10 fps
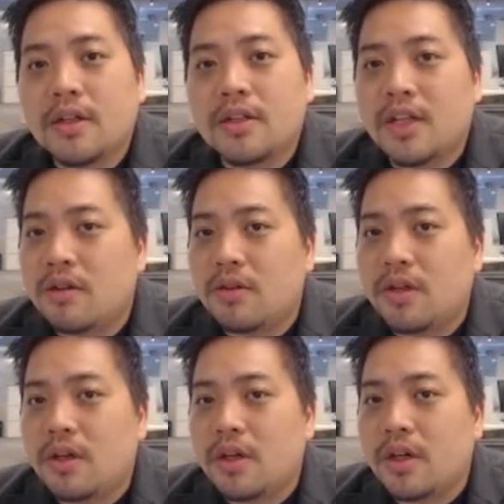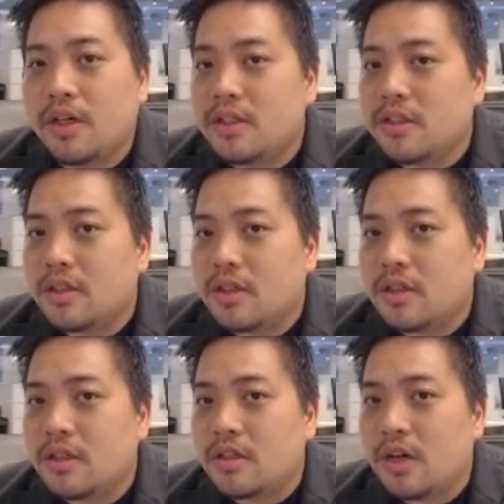download and
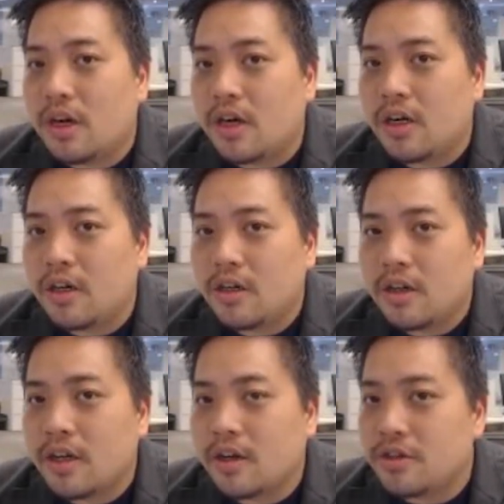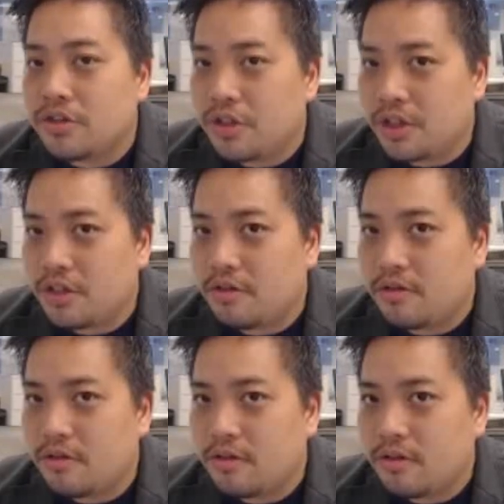install R and RStudio
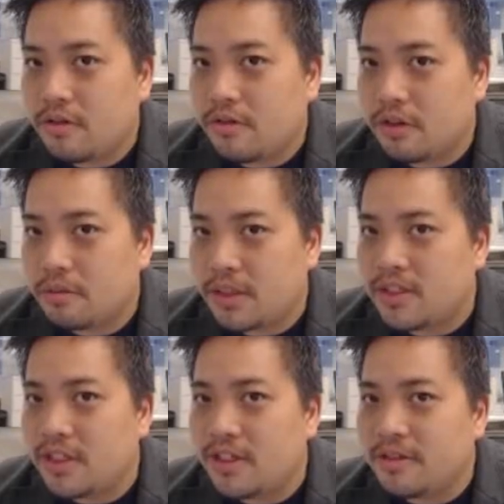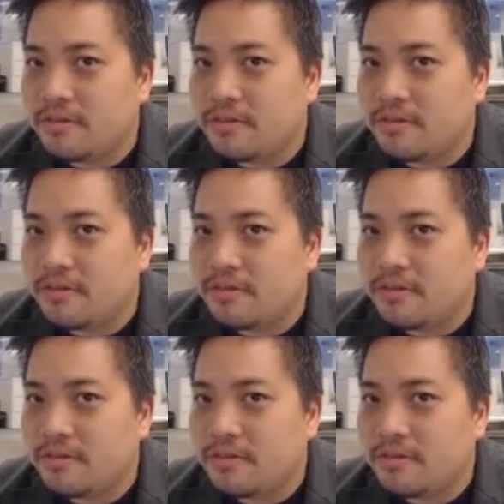for a PC.